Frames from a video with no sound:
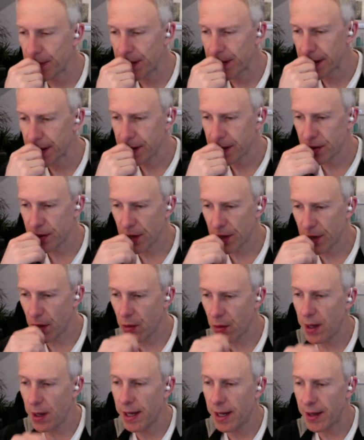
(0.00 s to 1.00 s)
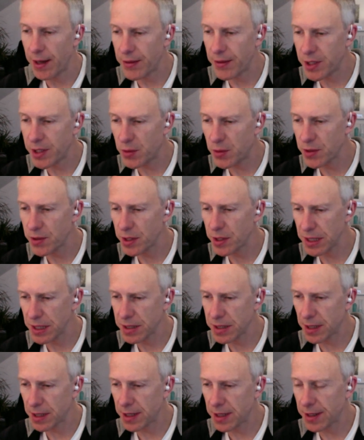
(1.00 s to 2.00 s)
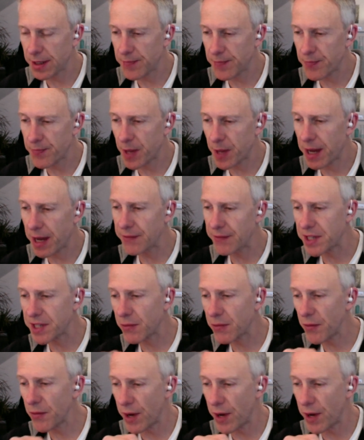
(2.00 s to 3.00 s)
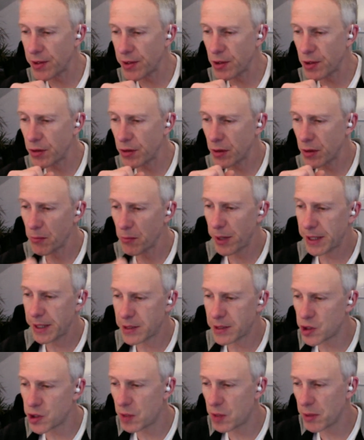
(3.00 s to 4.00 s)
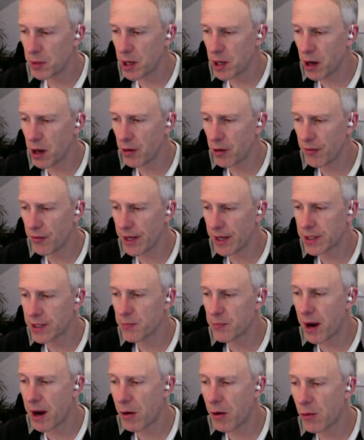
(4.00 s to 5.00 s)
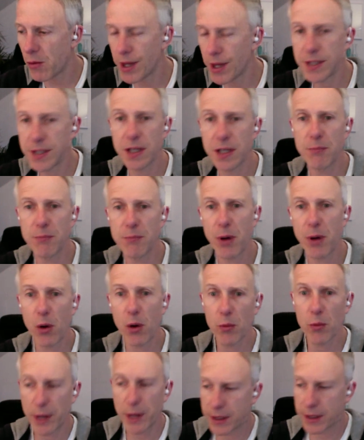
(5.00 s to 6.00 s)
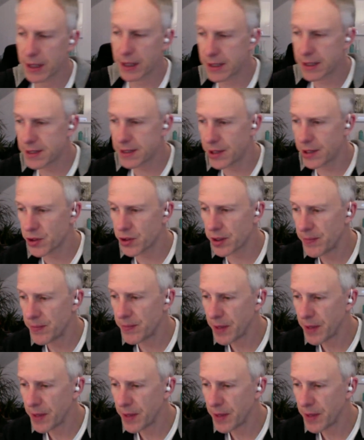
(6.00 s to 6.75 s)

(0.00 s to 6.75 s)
So this one says, I have several friends who compete in gymkhana events, barrel racing, pole bending, etc.